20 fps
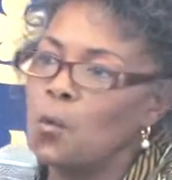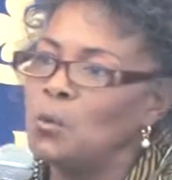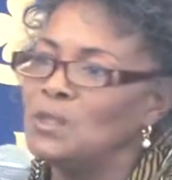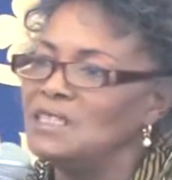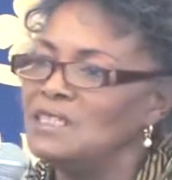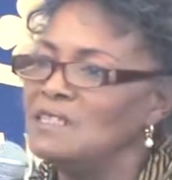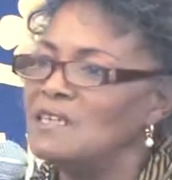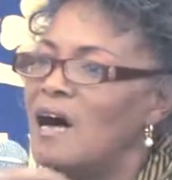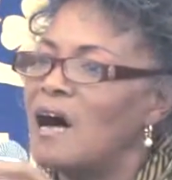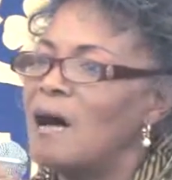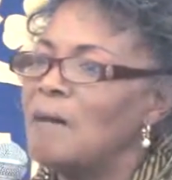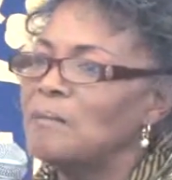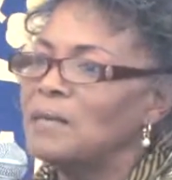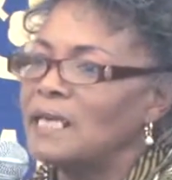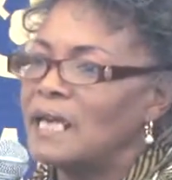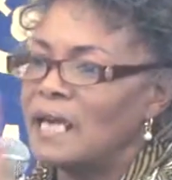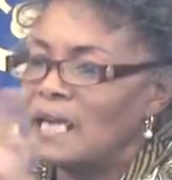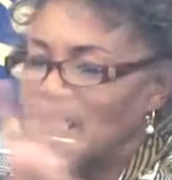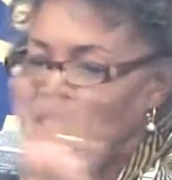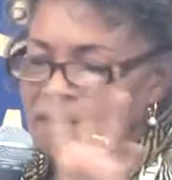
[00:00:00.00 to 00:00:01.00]
would
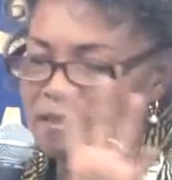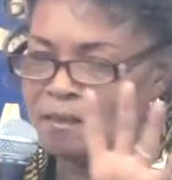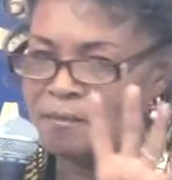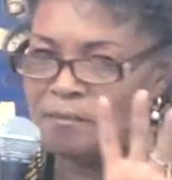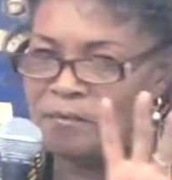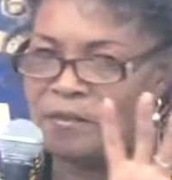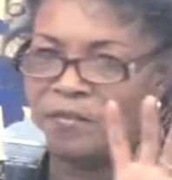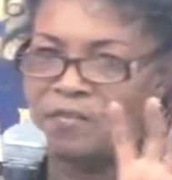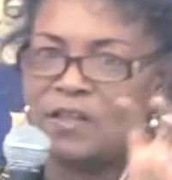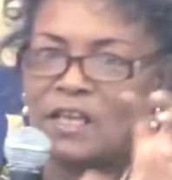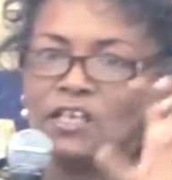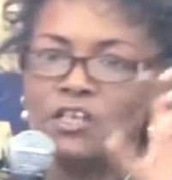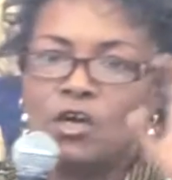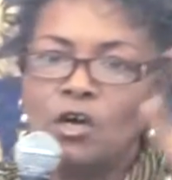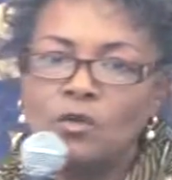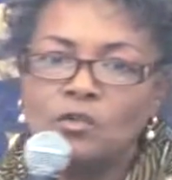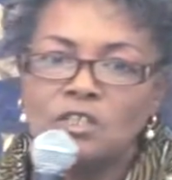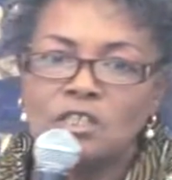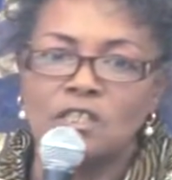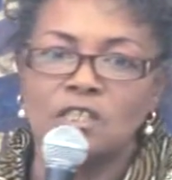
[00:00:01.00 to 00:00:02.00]
dominate. They
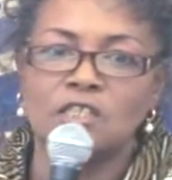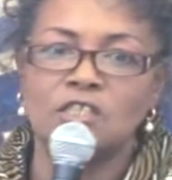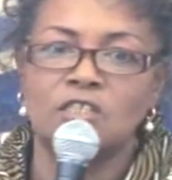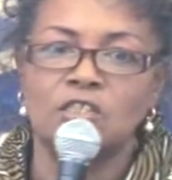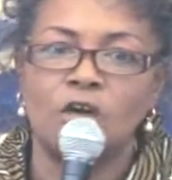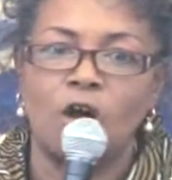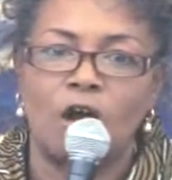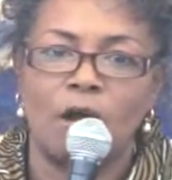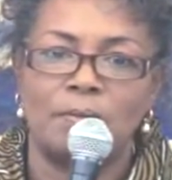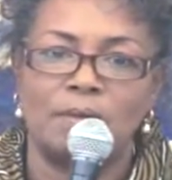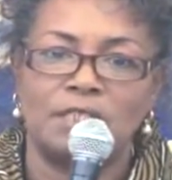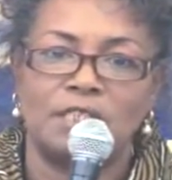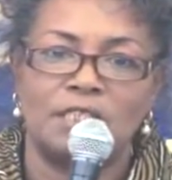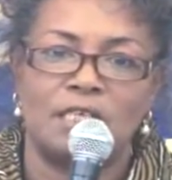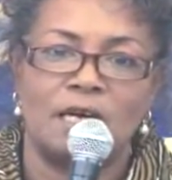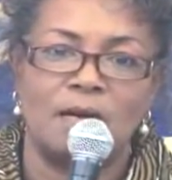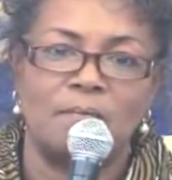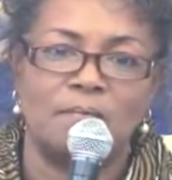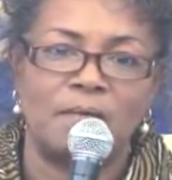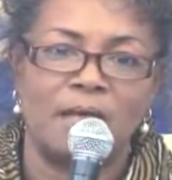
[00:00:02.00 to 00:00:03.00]
go to this garbage
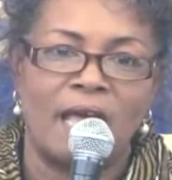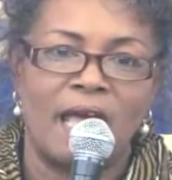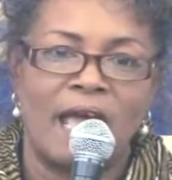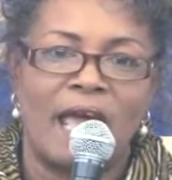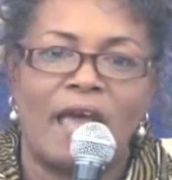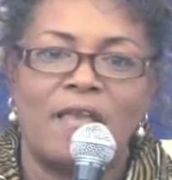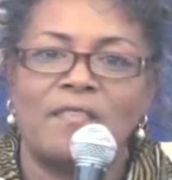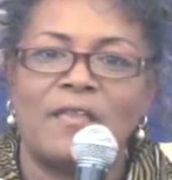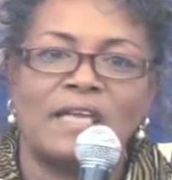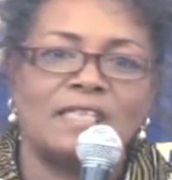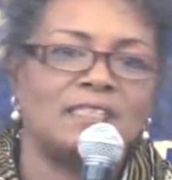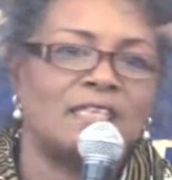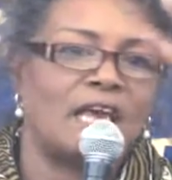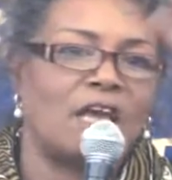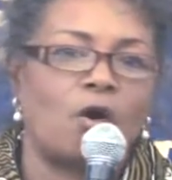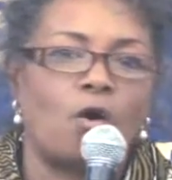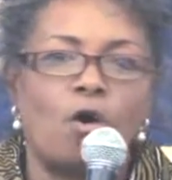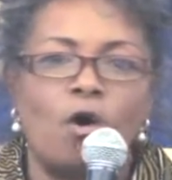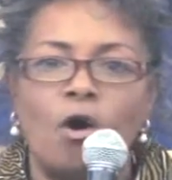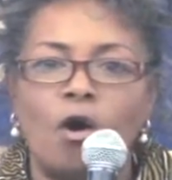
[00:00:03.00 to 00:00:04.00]
dump and they
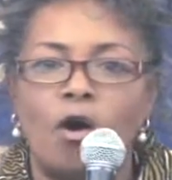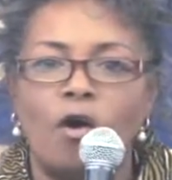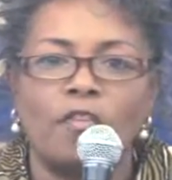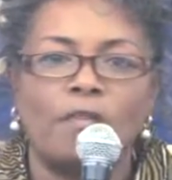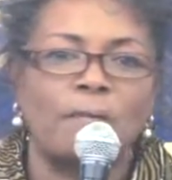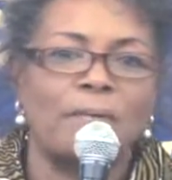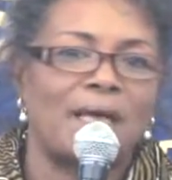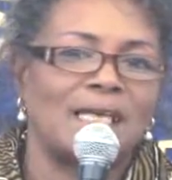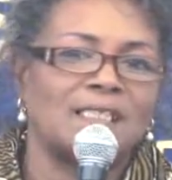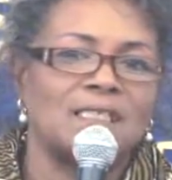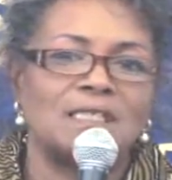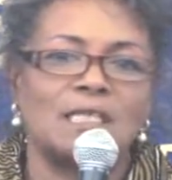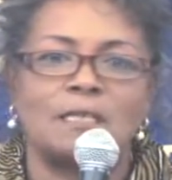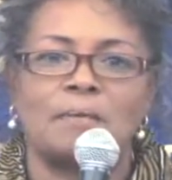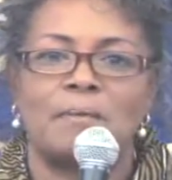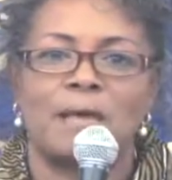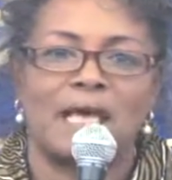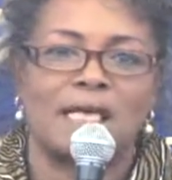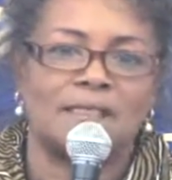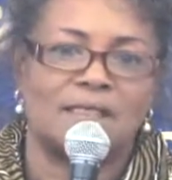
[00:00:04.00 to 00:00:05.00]
take all the best of
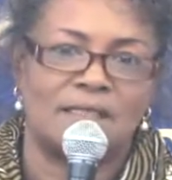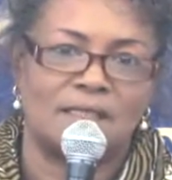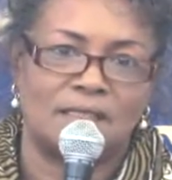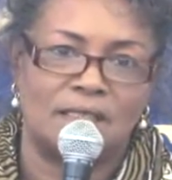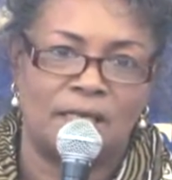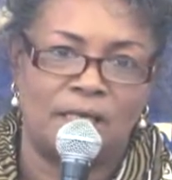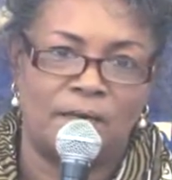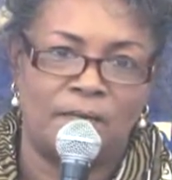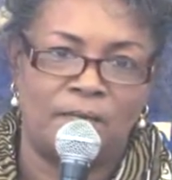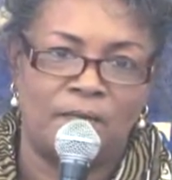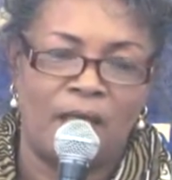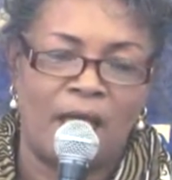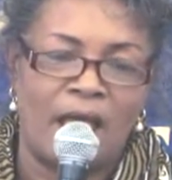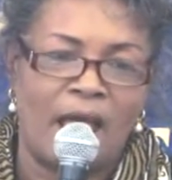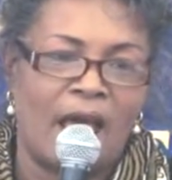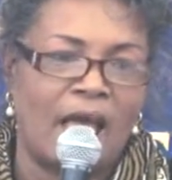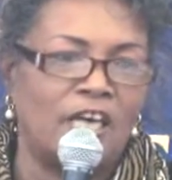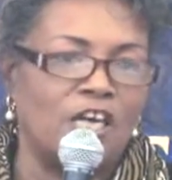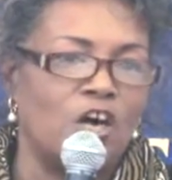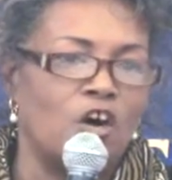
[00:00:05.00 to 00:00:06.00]
the best.
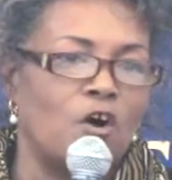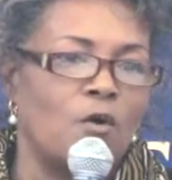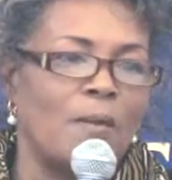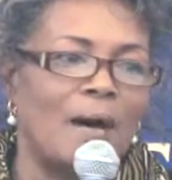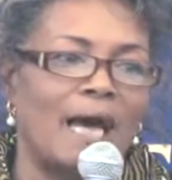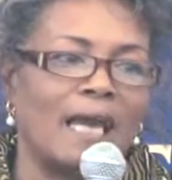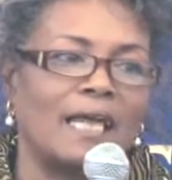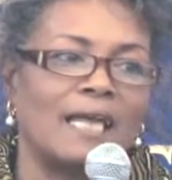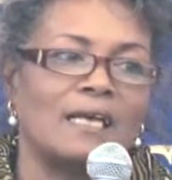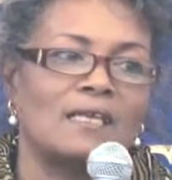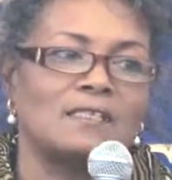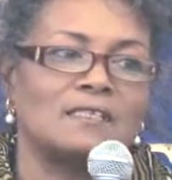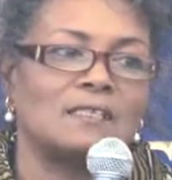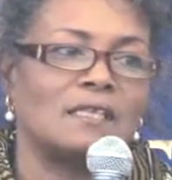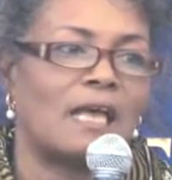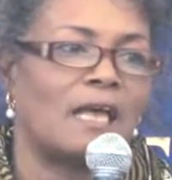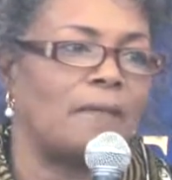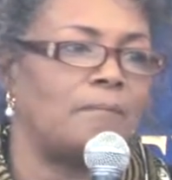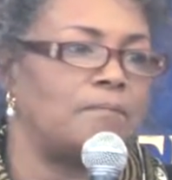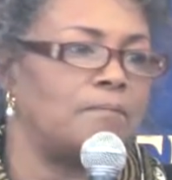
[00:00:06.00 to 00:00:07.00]
And nobody else
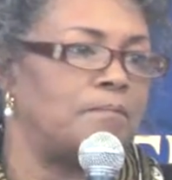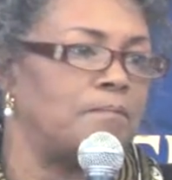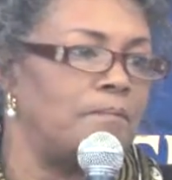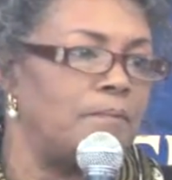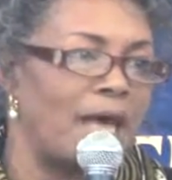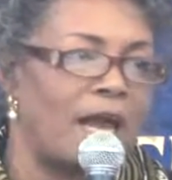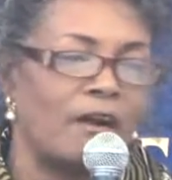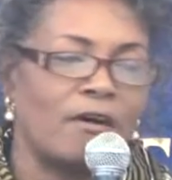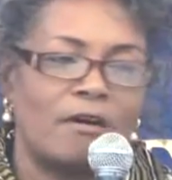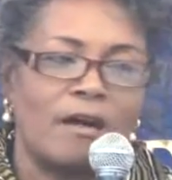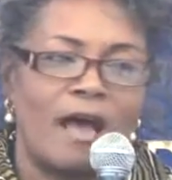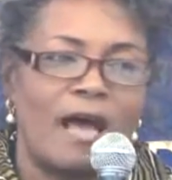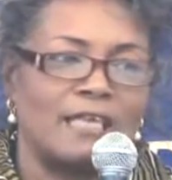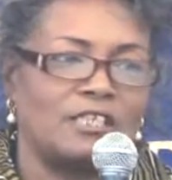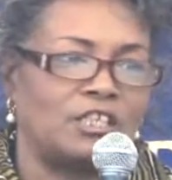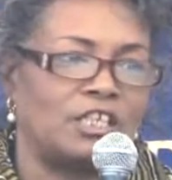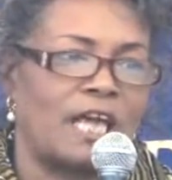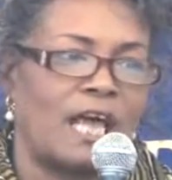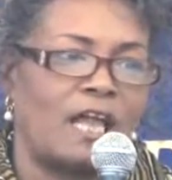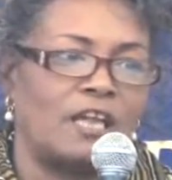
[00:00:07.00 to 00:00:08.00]
better
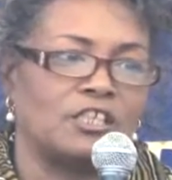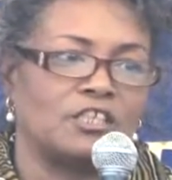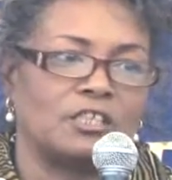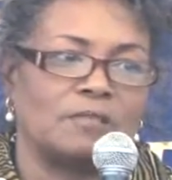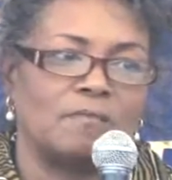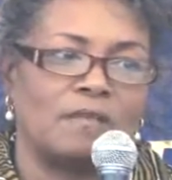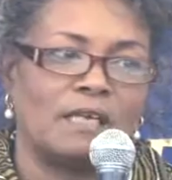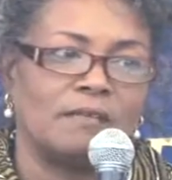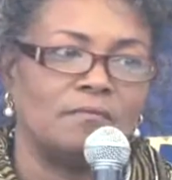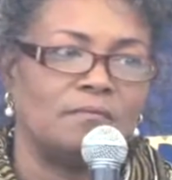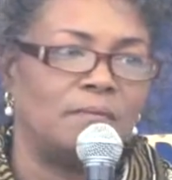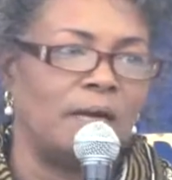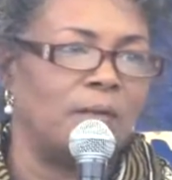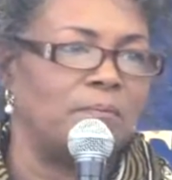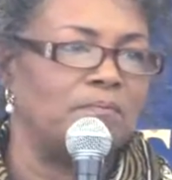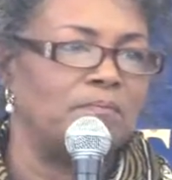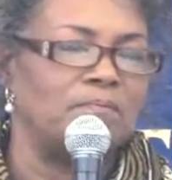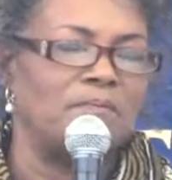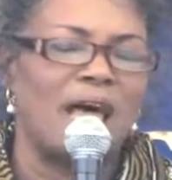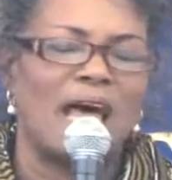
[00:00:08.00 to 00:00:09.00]
not challenge them,
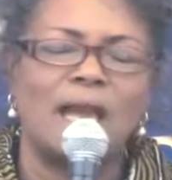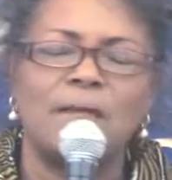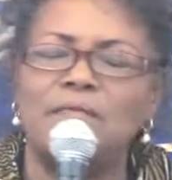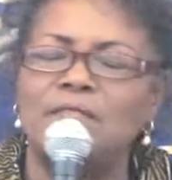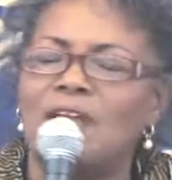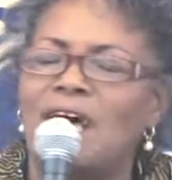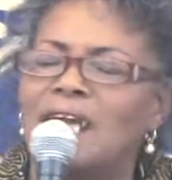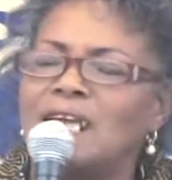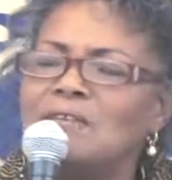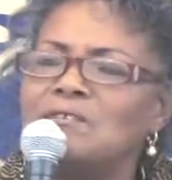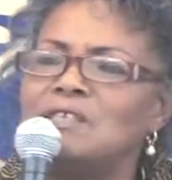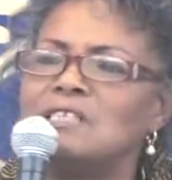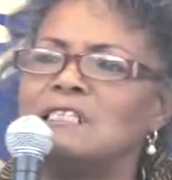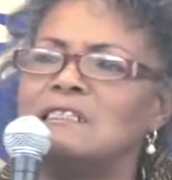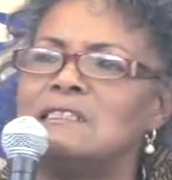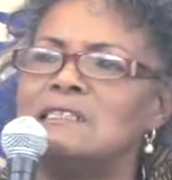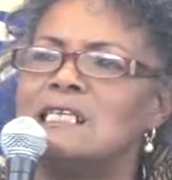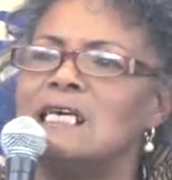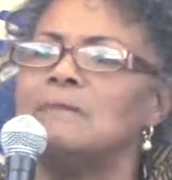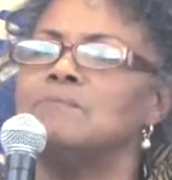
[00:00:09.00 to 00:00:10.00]
but not even
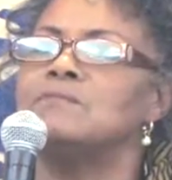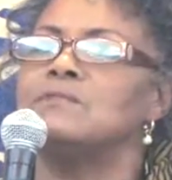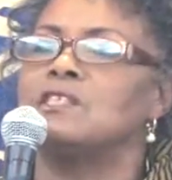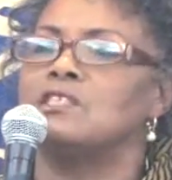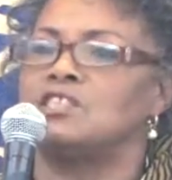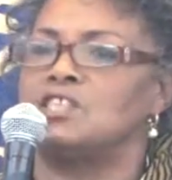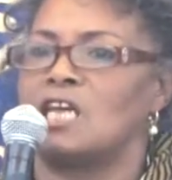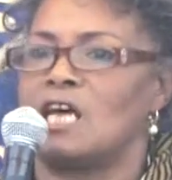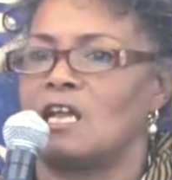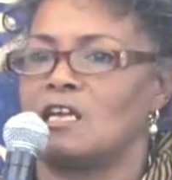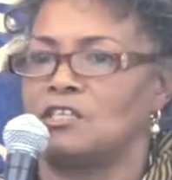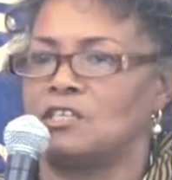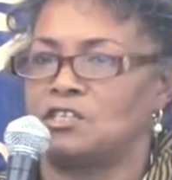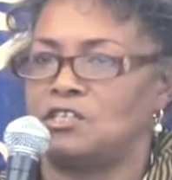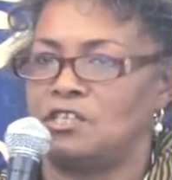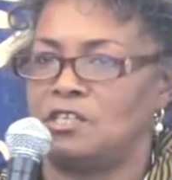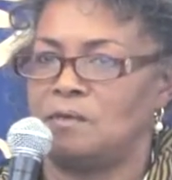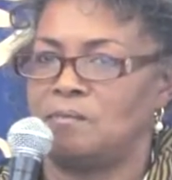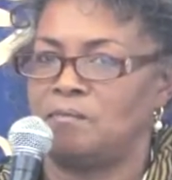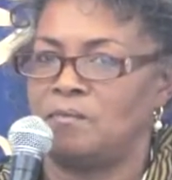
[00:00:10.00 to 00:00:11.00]
attempt to
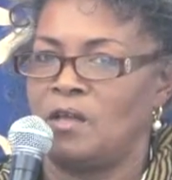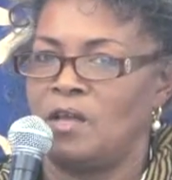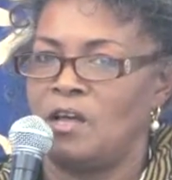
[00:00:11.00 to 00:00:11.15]
challenge them